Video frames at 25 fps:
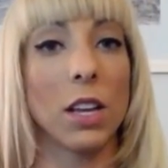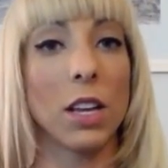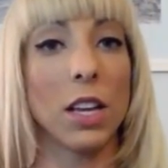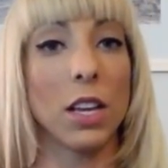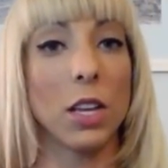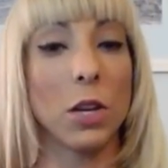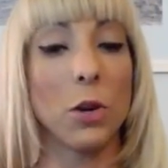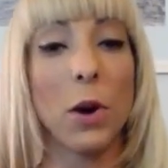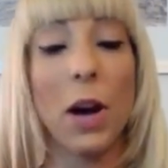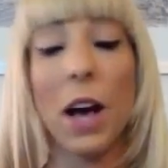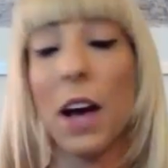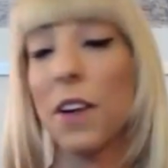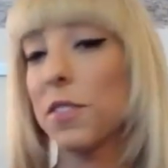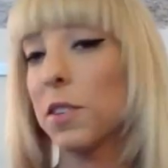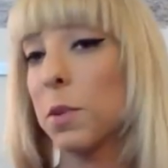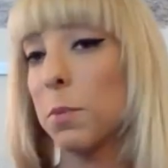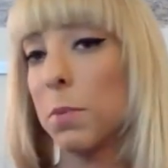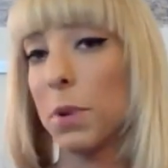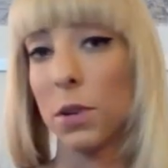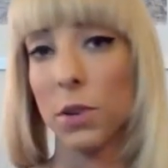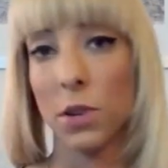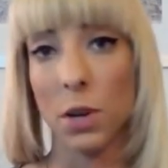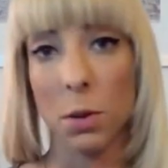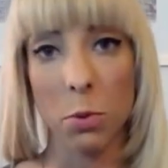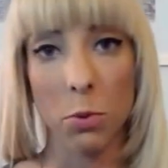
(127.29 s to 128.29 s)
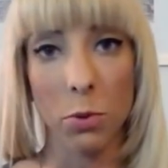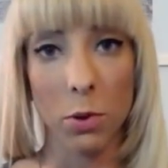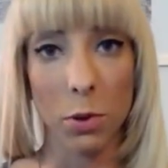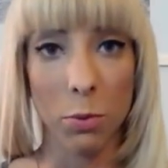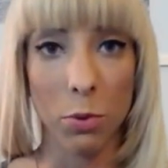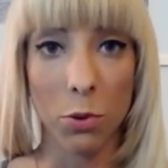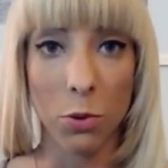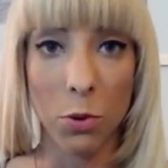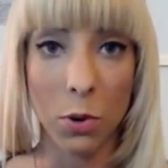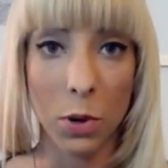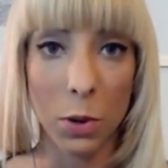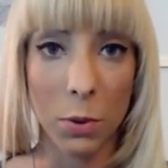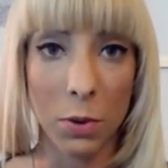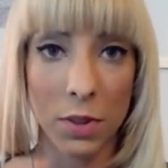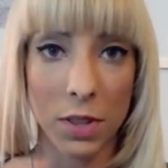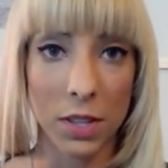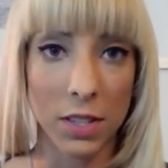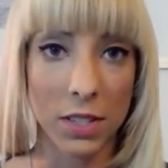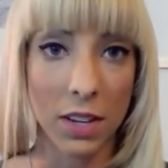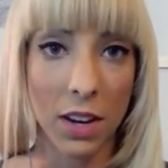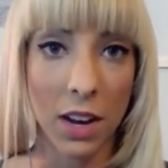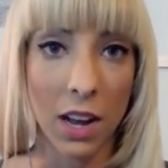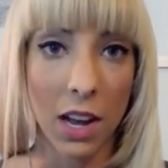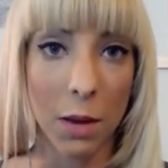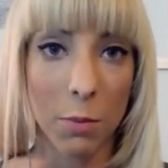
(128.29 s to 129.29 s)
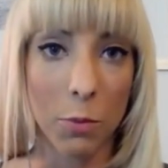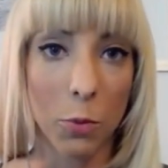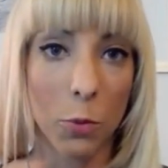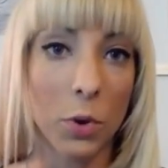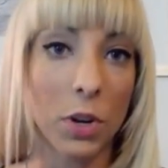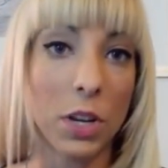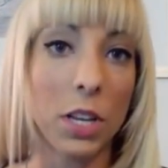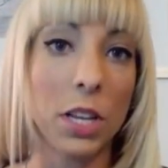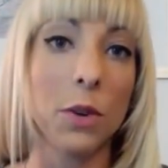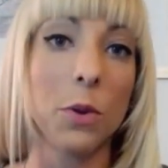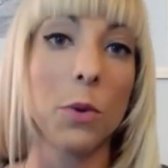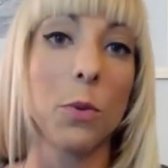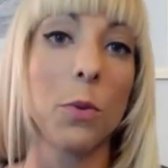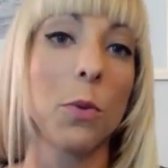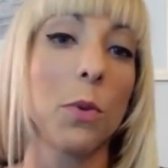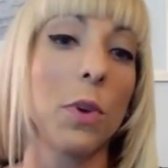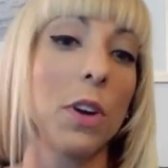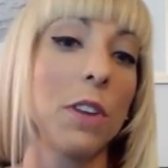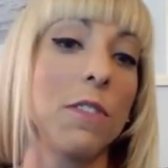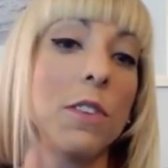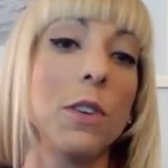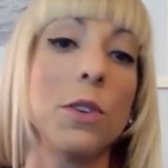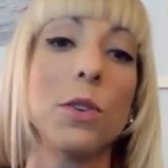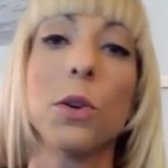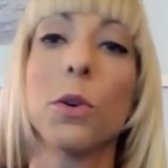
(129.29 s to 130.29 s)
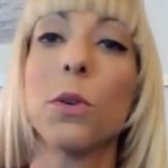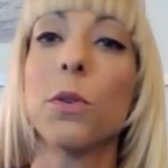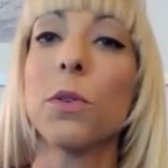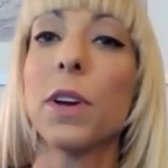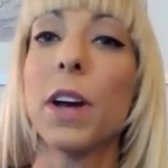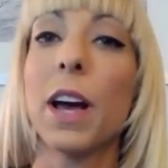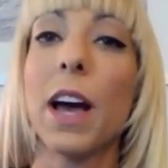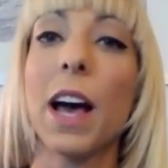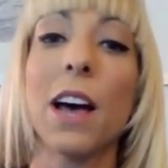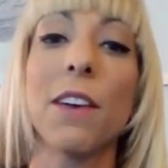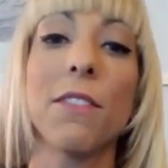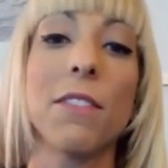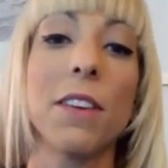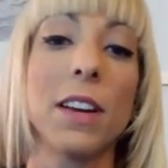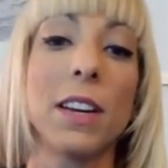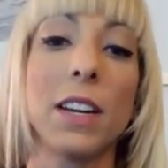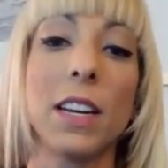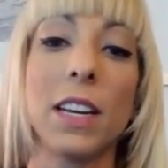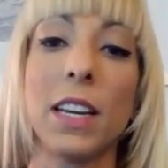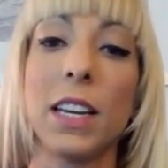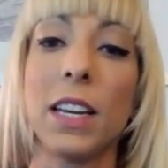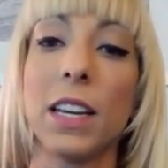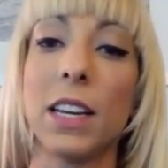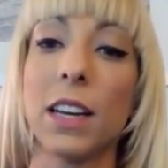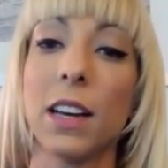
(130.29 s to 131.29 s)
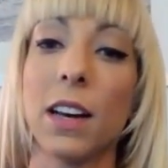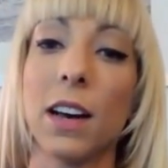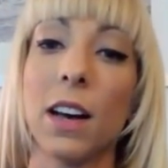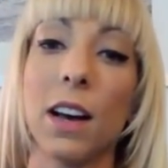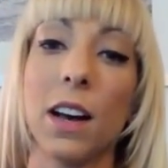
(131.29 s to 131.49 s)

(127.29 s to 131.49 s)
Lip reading: you have to build up rapport with the Dom. If you don't have any